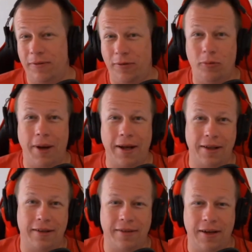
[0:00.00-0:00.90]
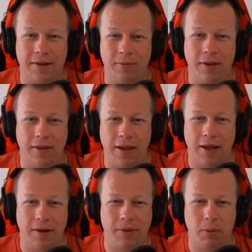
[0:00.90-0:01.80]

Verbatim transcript: full back glass art with the um,